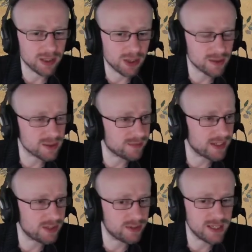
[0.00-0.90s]
lots of
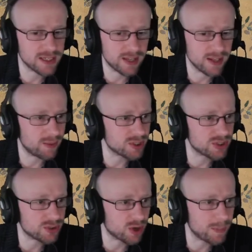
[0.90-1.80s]
these units and they will
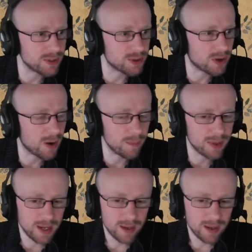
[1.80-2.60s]
just drop and drop.